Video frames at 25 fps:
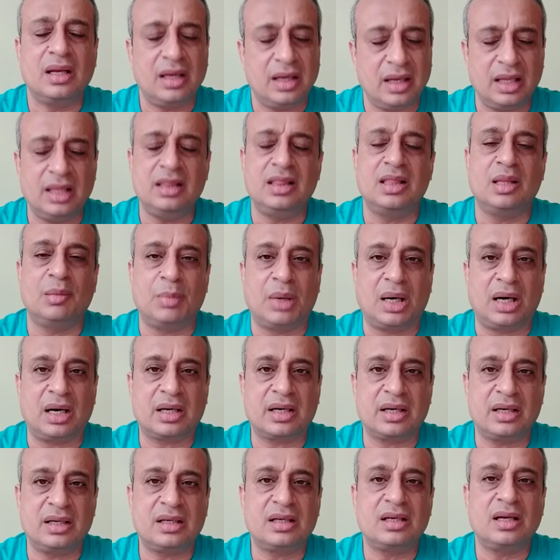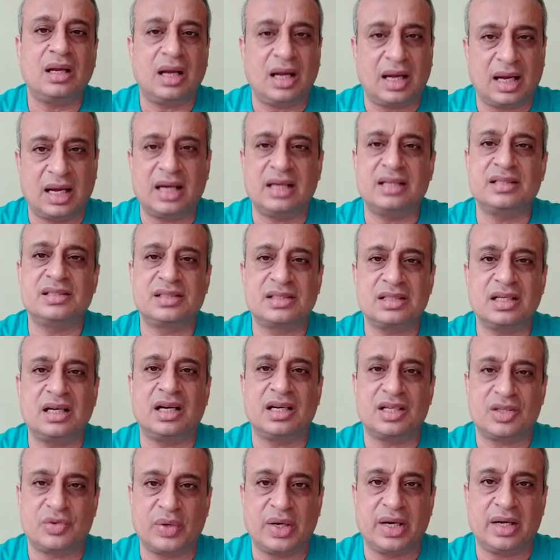in the market as a
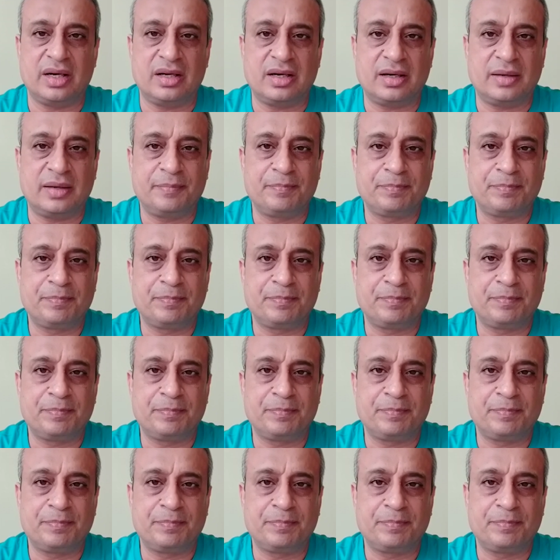trader.